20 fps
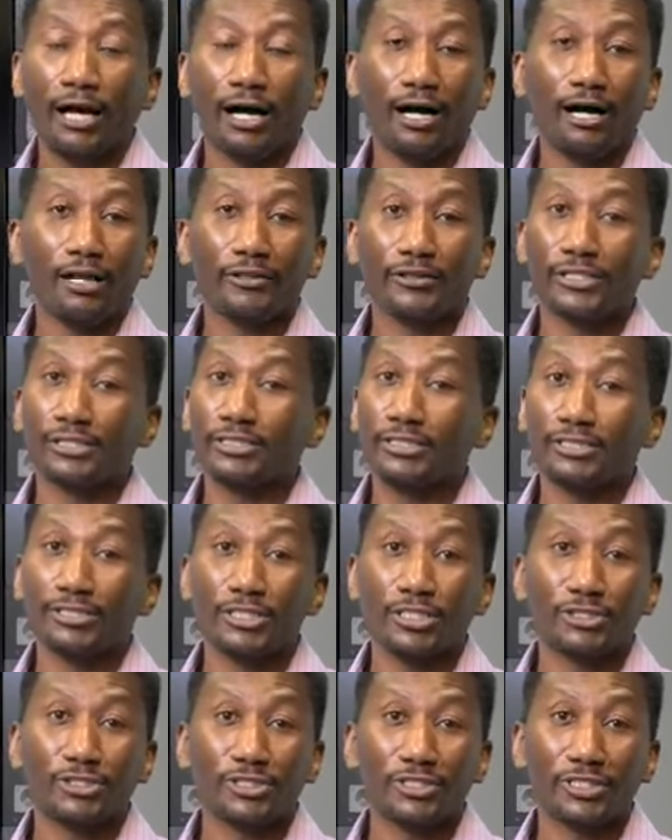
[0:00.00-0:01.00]
All of the
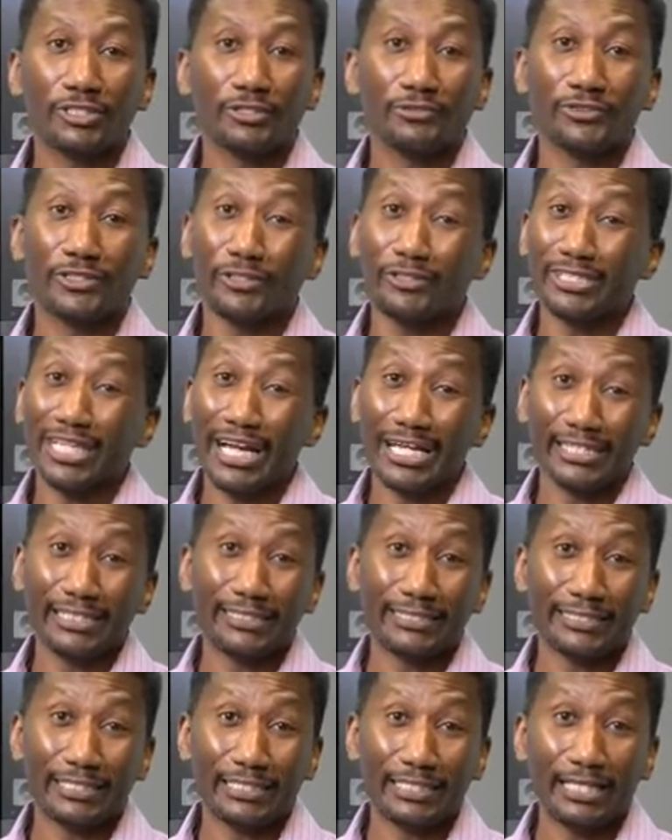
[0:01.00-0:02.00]
decisions here, they're not
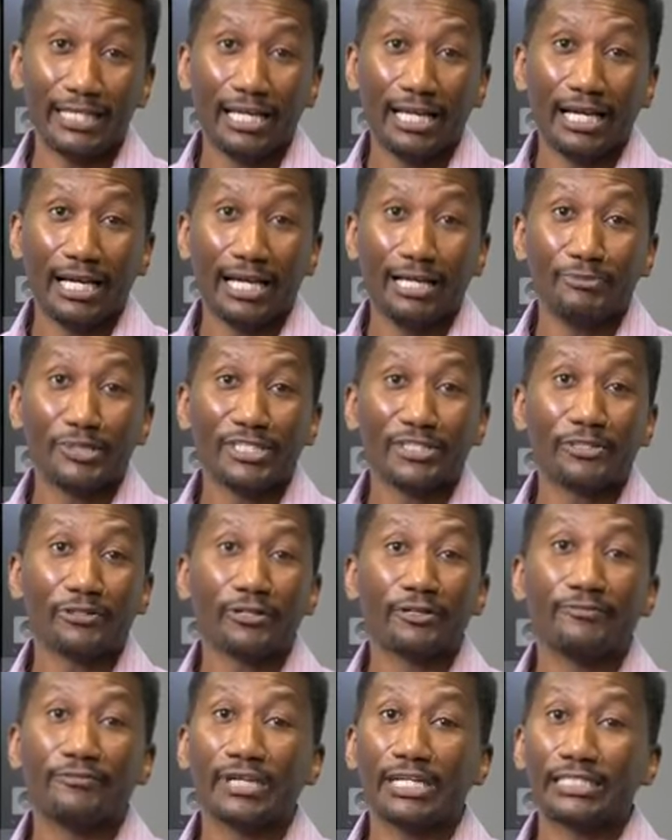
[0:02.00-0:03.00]
easy. I mean,
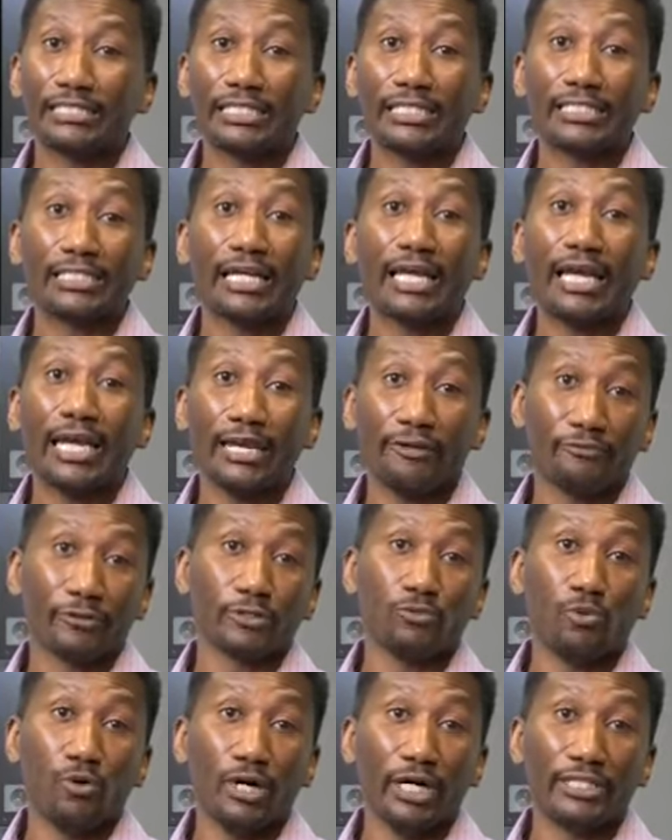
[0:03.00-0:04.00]
they're affecting
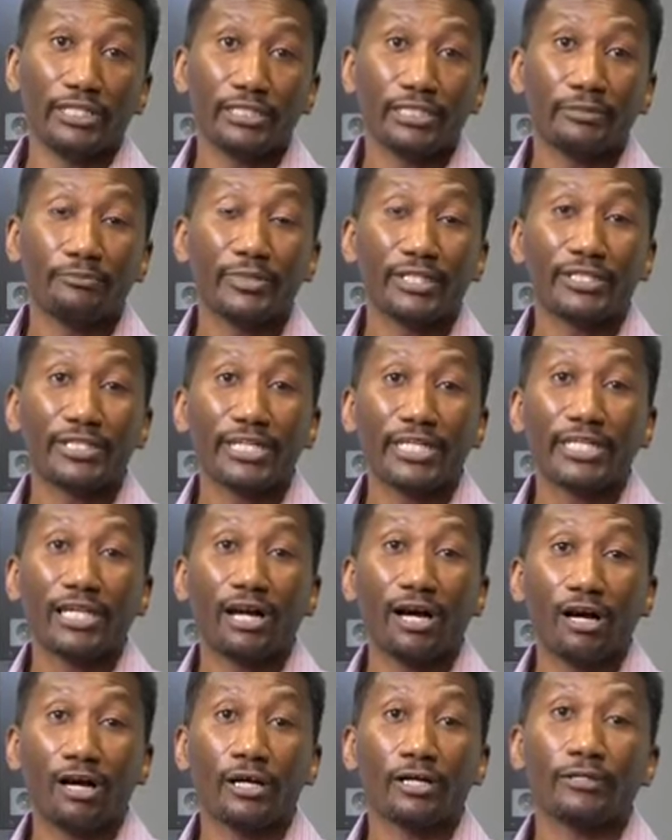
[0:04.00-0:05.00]
everyone, but they
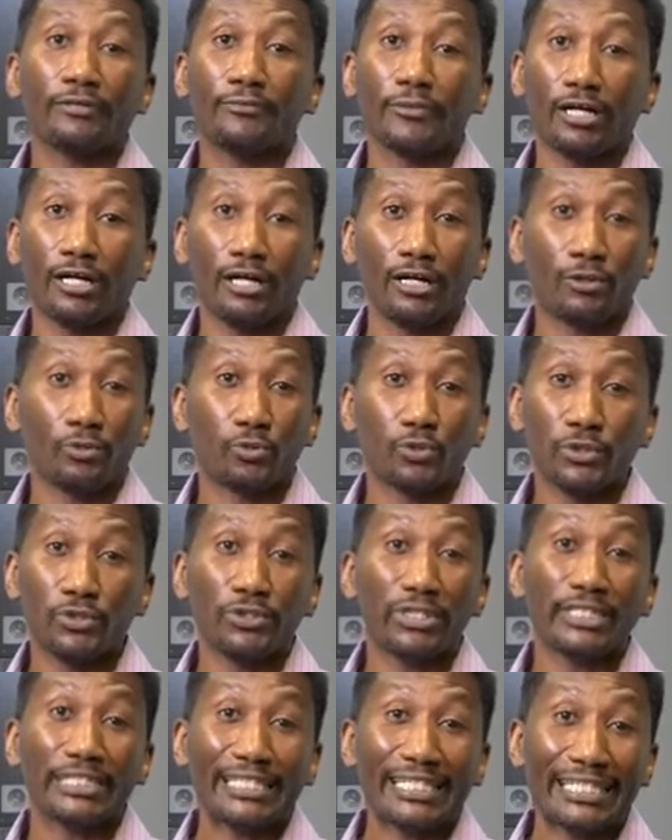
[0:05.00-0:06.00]
are uh,
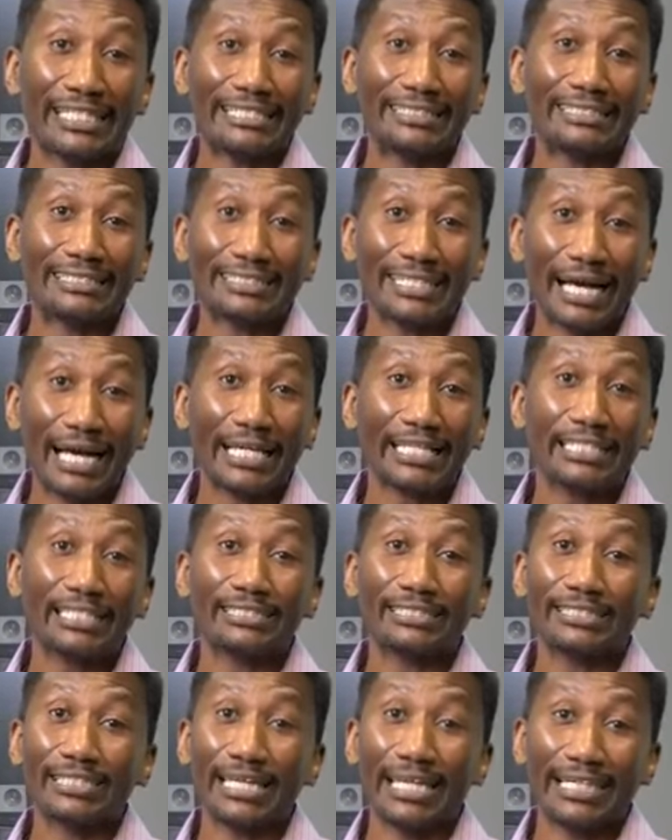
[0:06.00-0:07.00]
rooted in
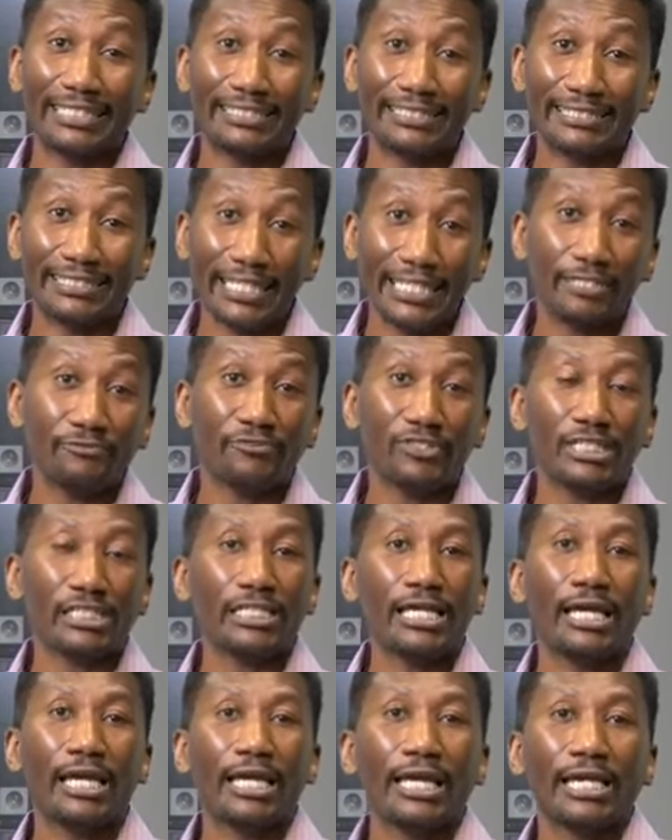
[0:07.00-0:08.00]
science and
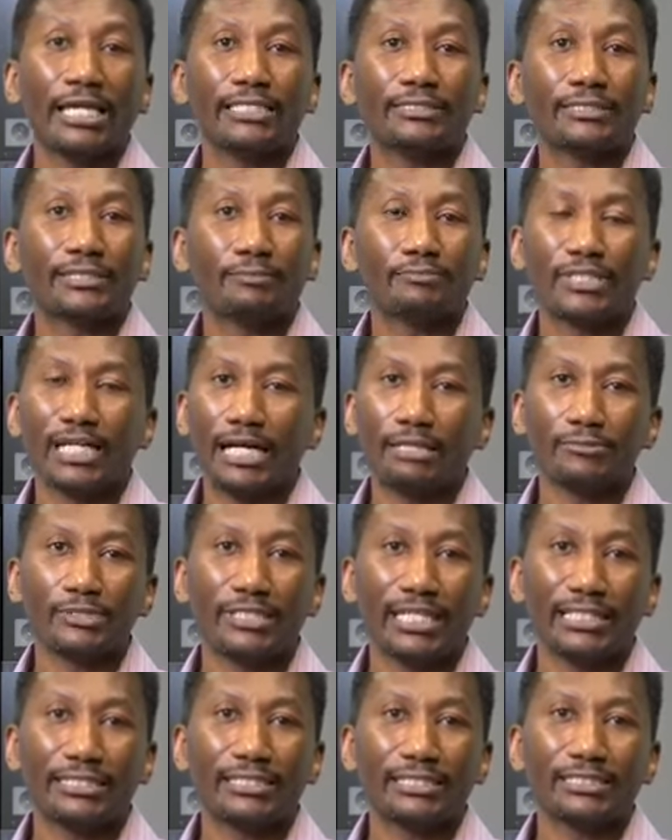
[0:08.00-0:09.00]
safety, and sometimes
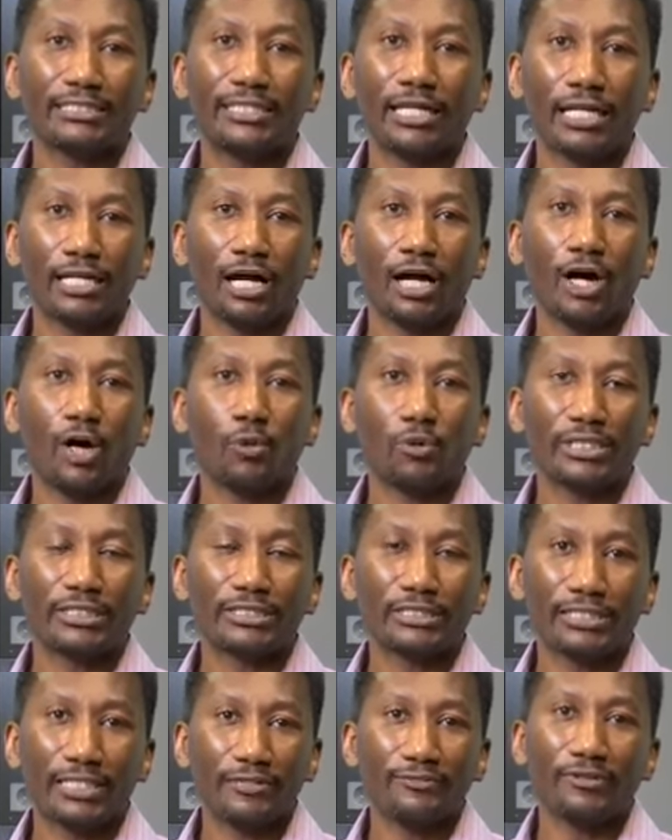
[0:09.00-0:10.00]
that does not
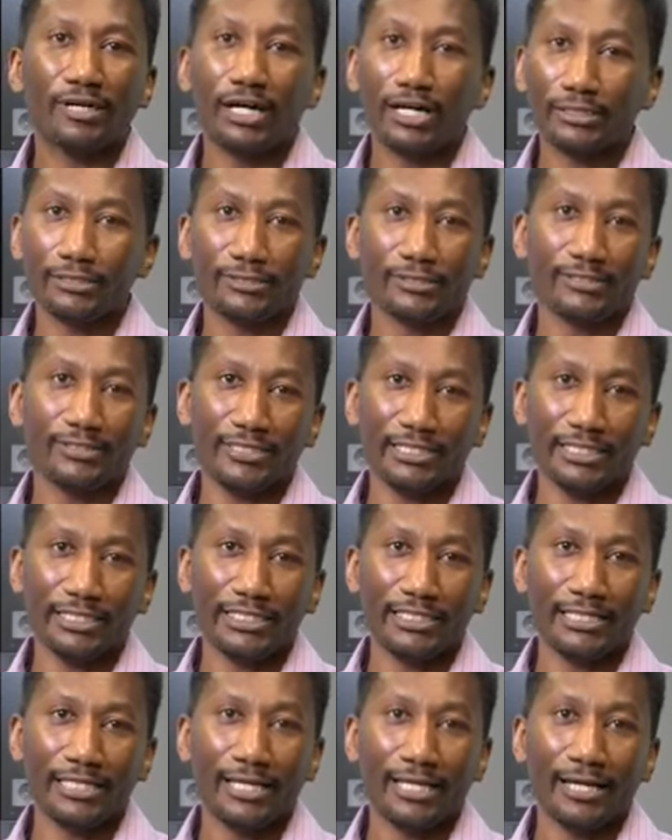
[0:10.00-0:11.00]
always give us
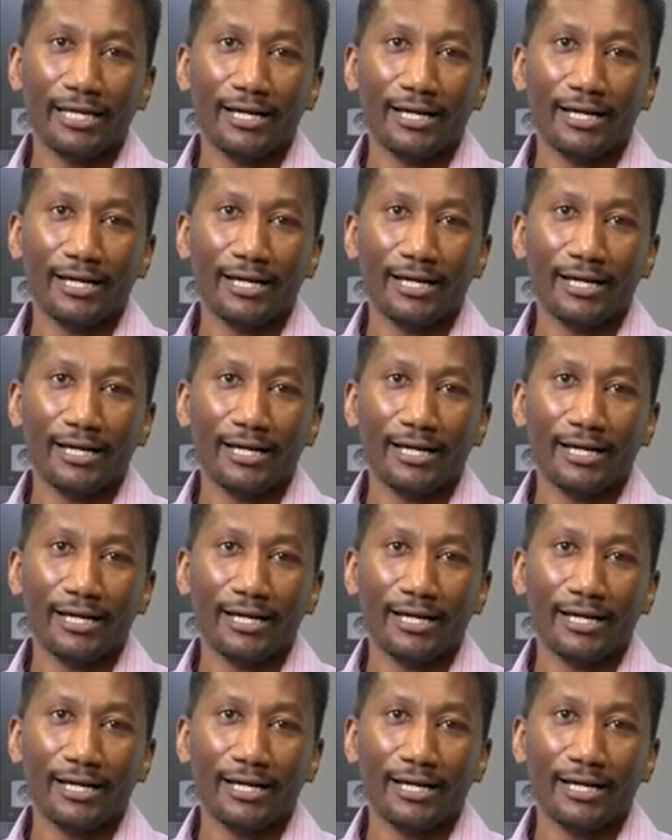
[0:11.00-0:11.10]
the